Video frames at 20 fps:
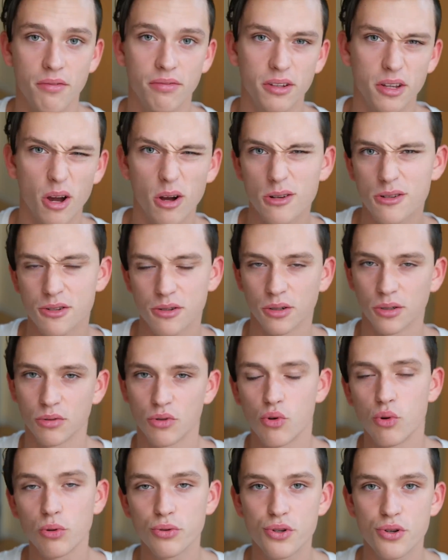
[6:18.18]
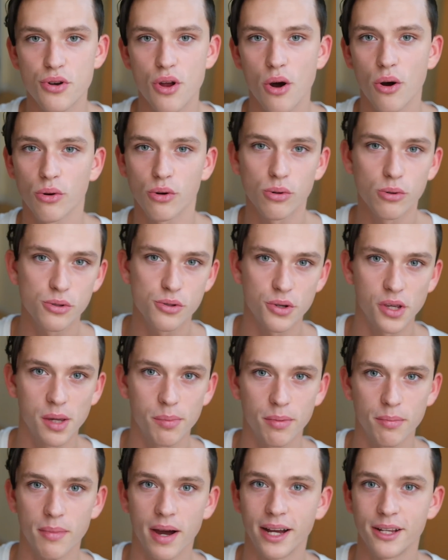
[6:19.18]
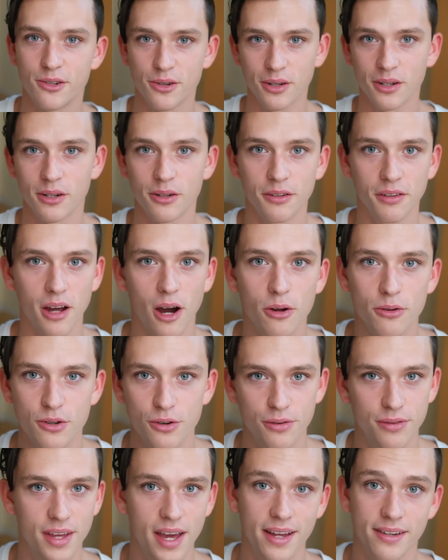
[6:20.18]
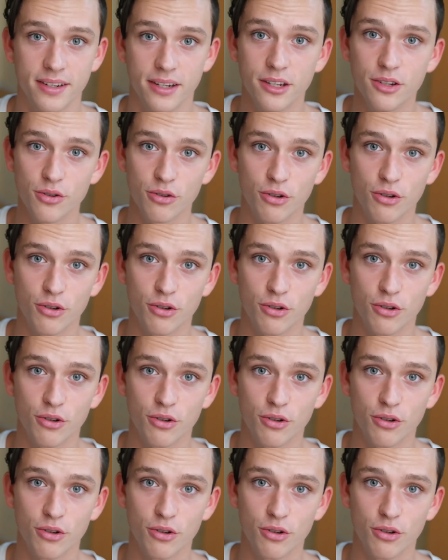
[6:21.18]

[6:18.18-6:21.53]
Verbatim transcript: Definitely also cool to know, cool to keep in mind, you're gonna encounter that in